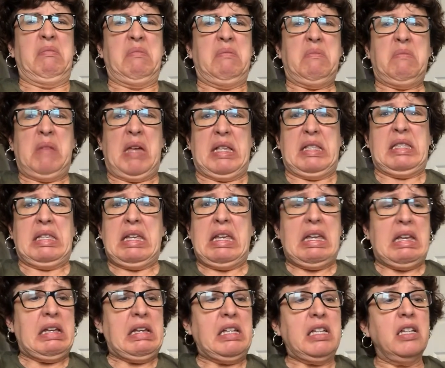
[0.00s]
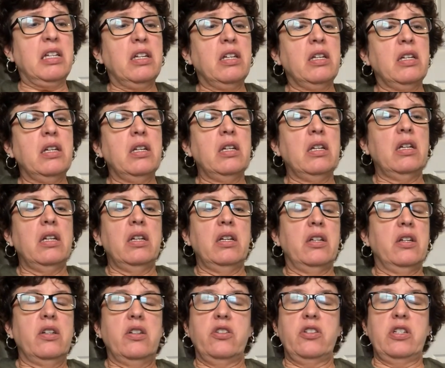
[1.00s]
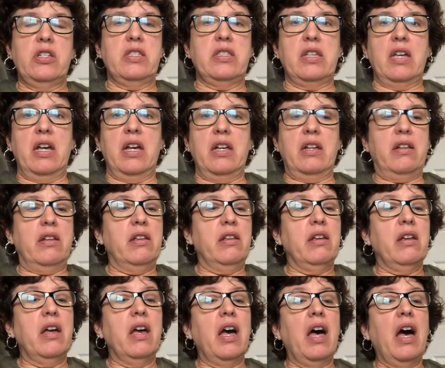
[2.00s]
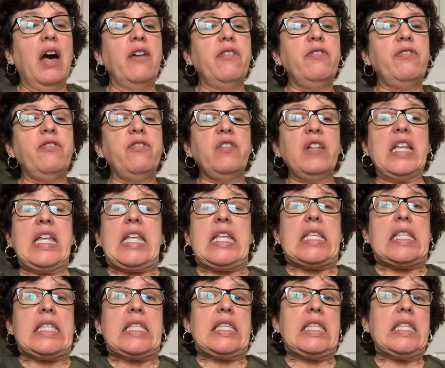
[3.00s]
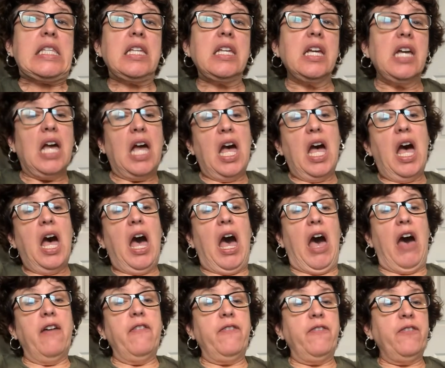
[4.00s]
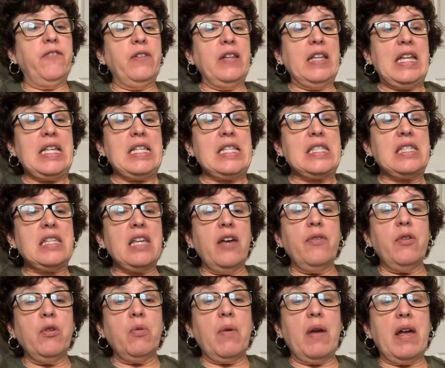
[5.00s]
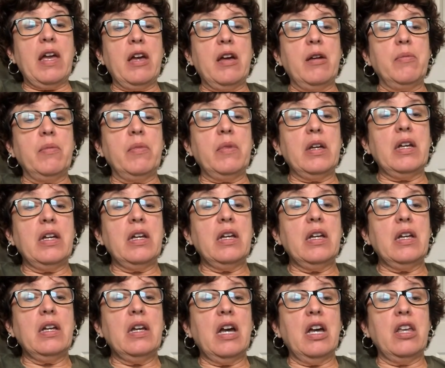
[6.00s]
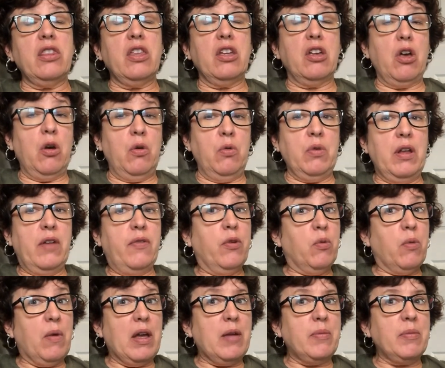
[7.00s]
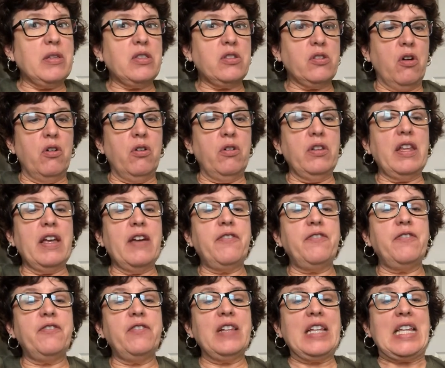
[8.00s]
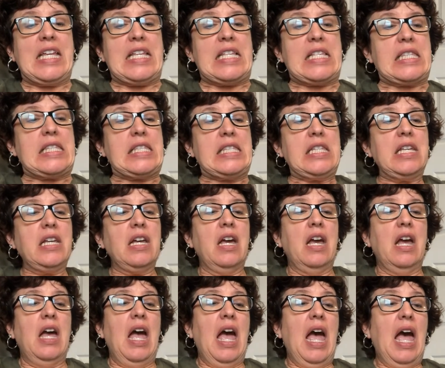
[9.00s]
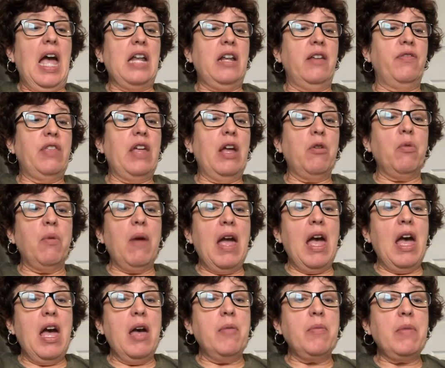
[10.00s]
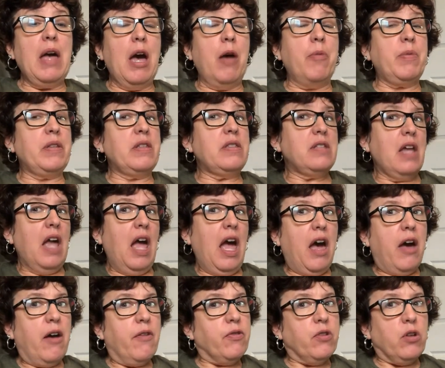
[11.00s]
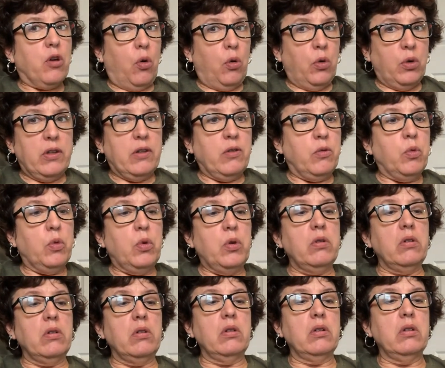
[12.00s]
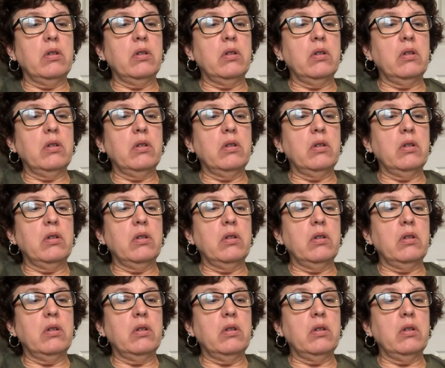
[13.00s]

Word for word: Messy? She sighed. A fleece. A fleece of a ram, uh, the coat of a ram is called a fleece. And if that ram happens to have golden wool,